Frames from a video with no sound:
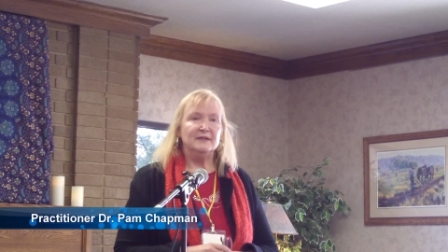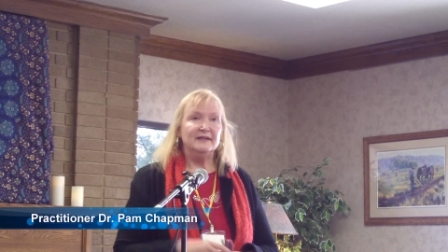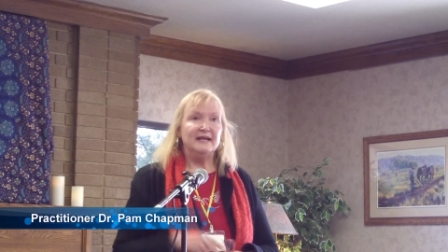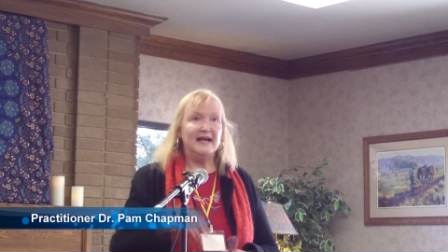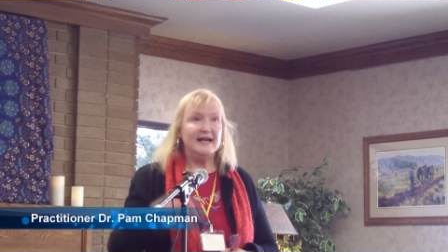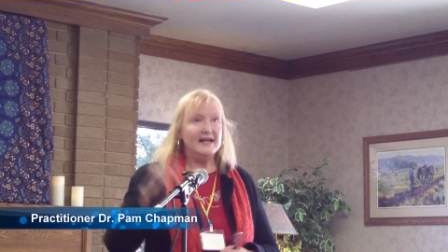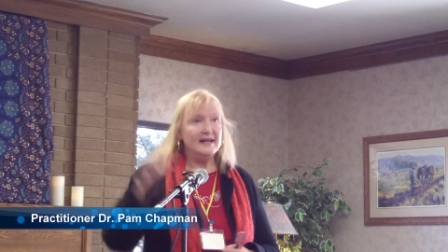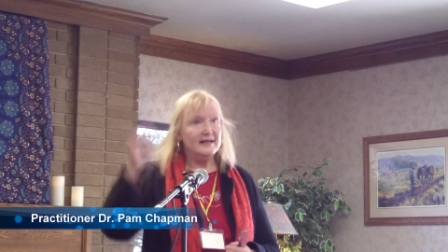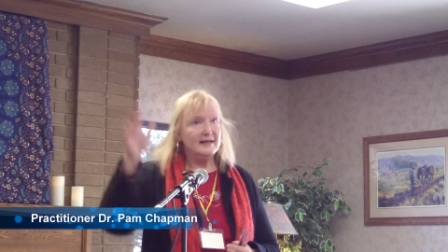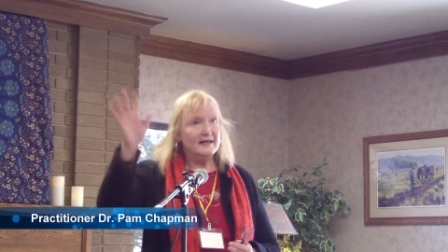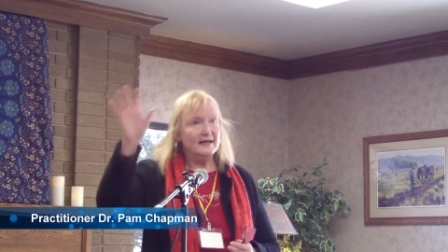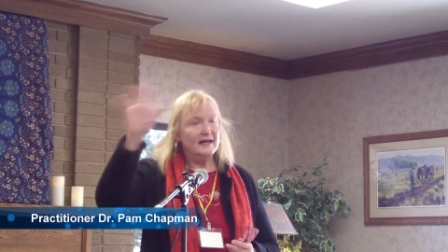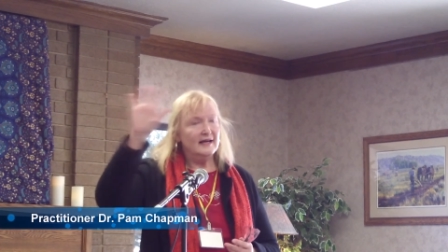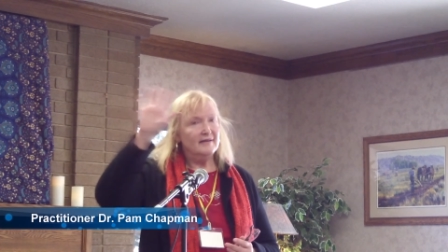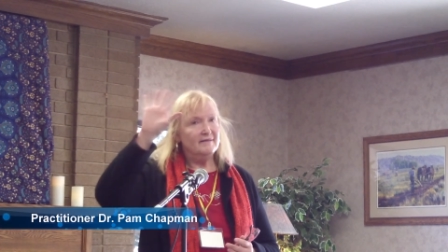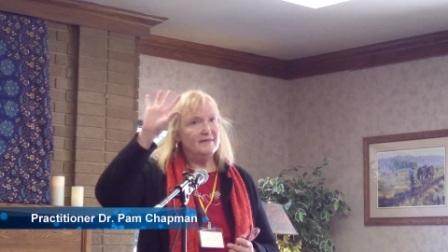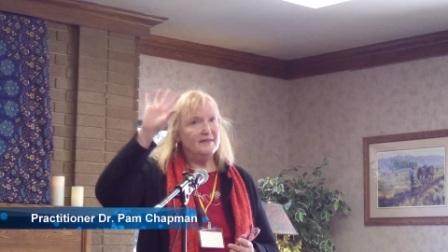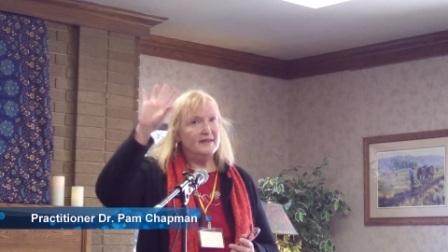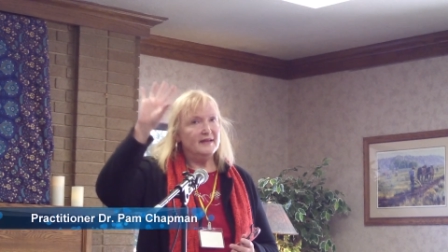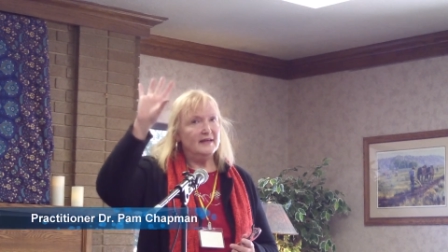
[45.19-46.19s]
lighting
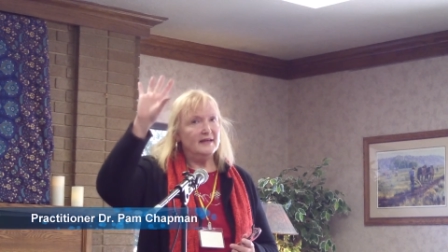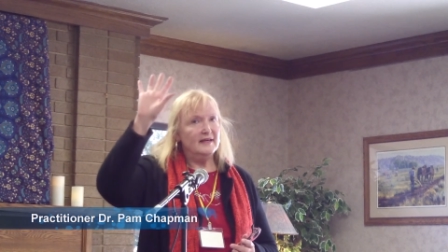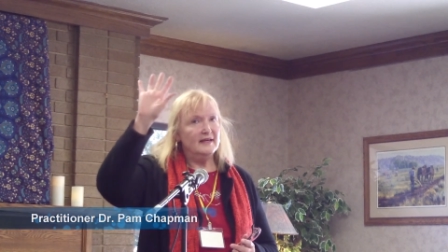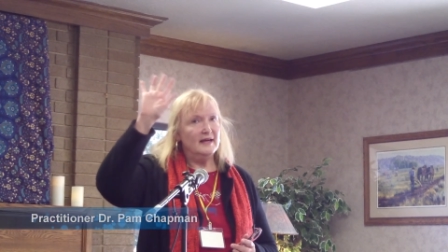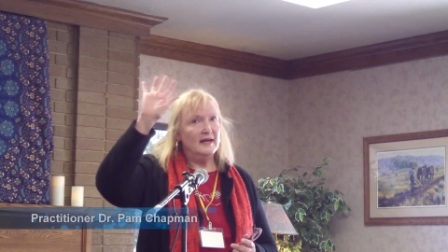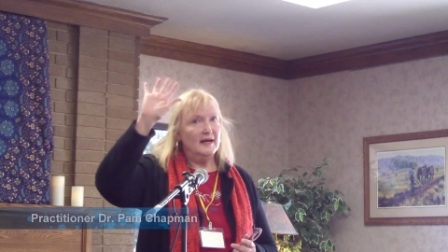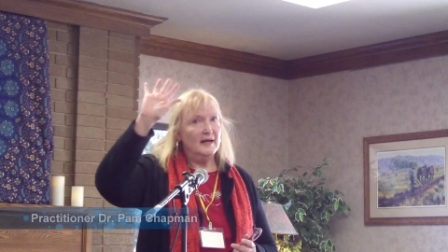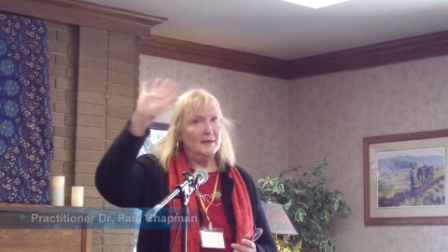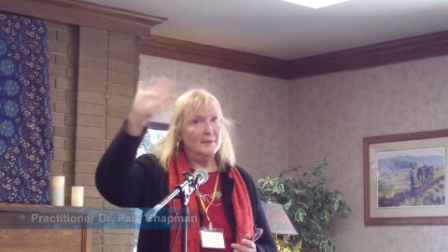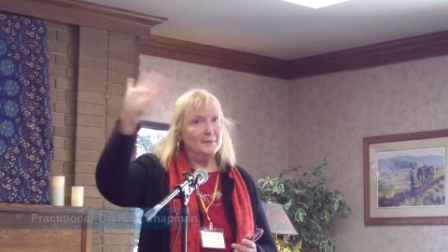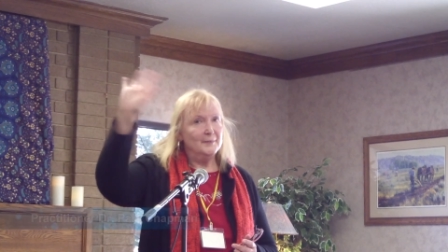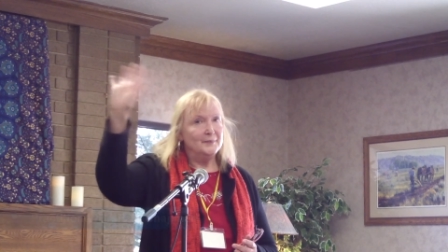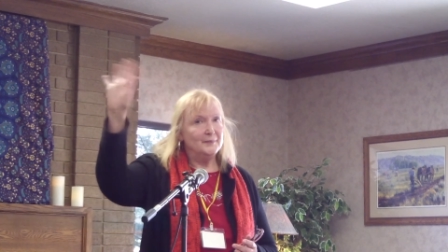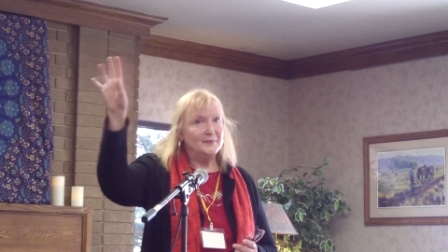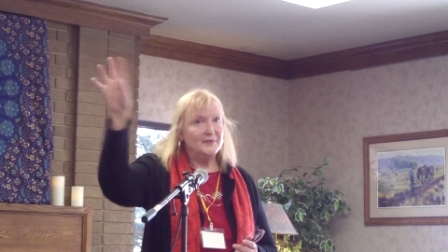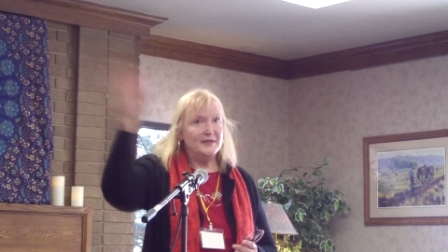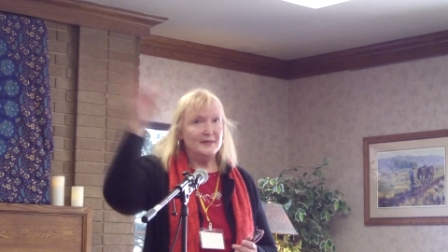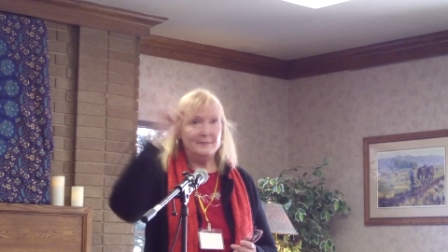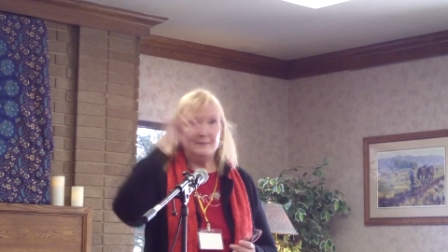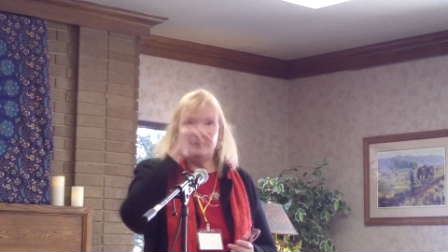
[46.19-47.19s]
of
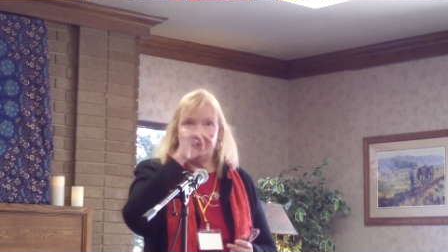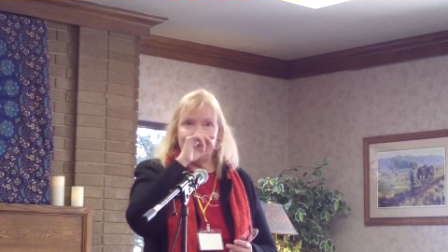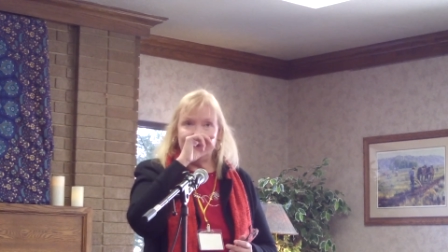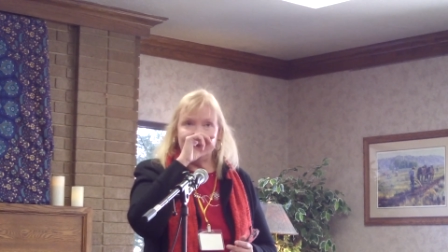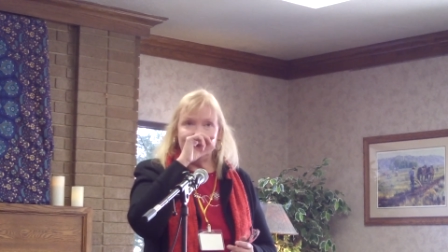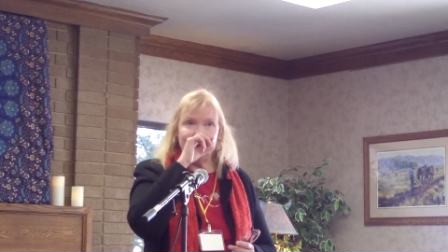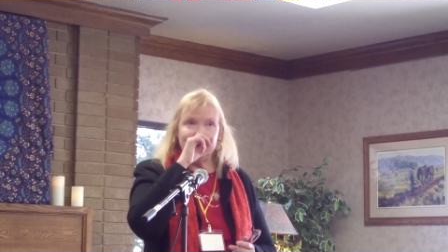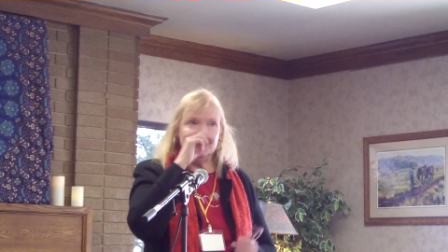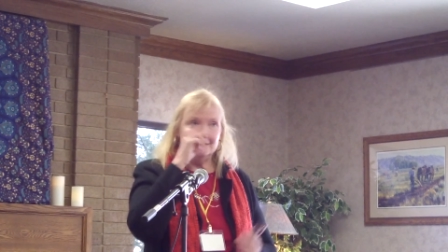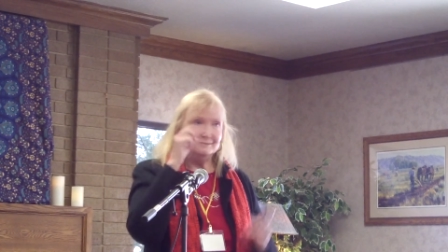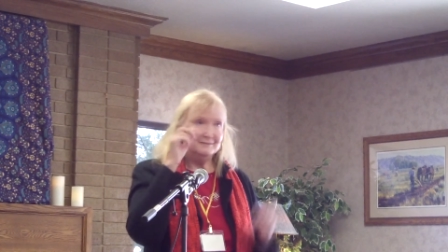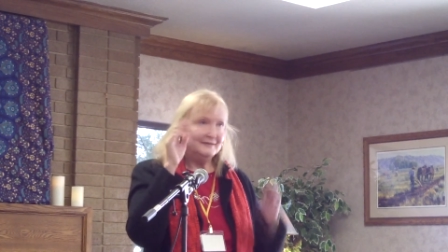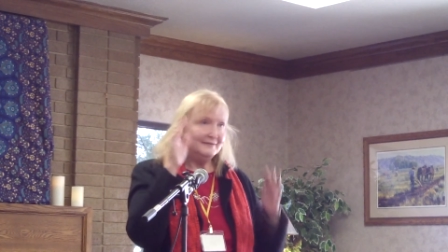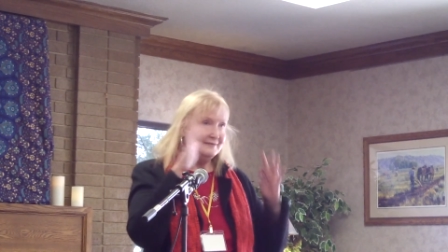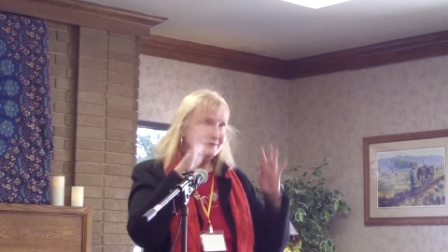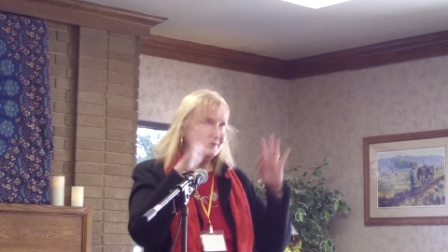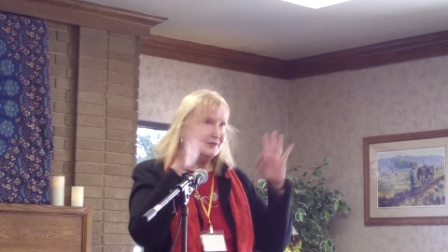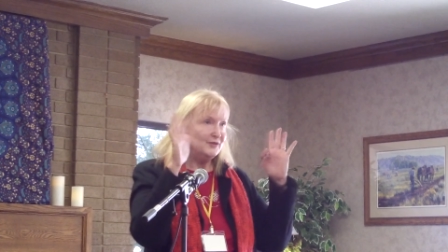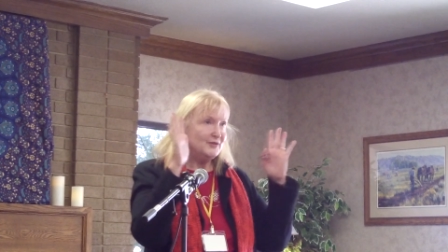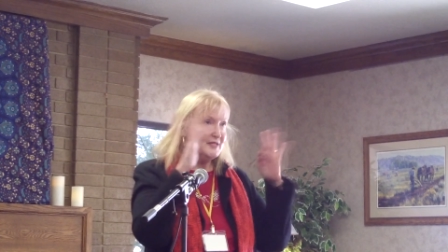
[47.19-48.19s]
the little